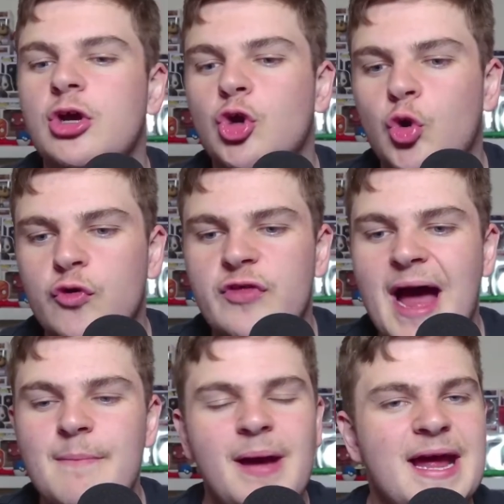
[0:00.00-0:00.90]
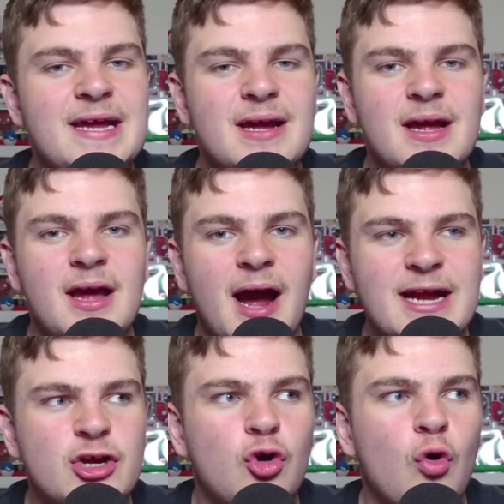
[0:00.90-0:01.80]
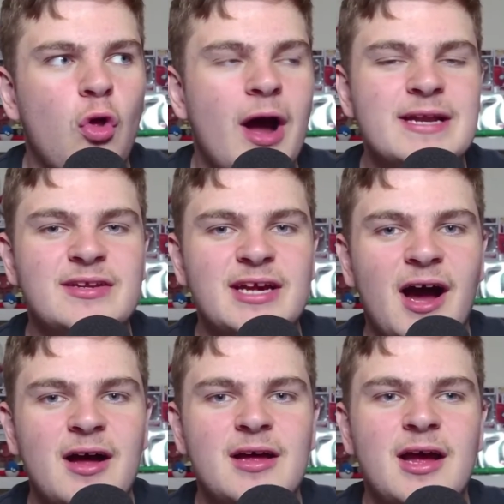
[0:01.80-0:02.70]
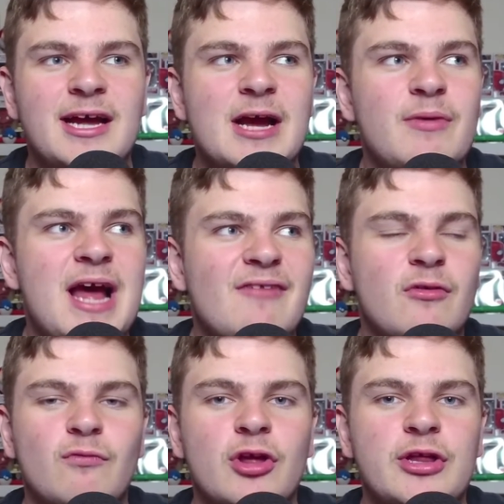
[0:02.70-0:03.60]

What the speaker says: Could that be a cool idea? Again, we haven't really